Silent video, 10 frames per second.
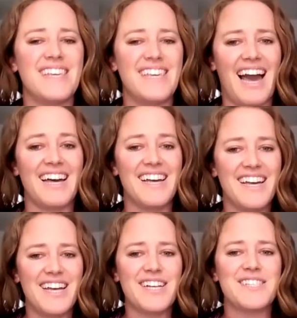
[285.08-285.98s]
yeah.
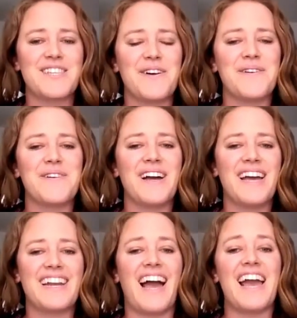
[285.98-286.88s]
So,
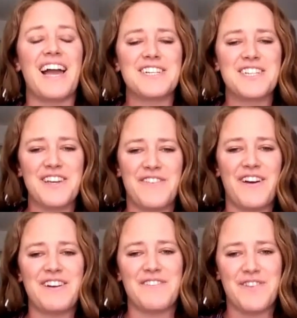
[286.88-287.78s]
and I actually
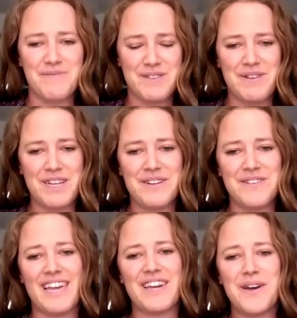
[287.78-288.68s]
found out from somebody
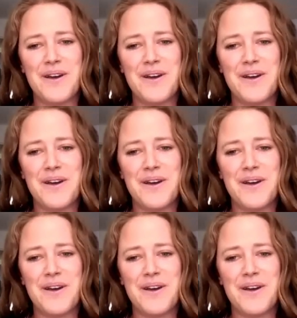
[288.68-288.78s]
who like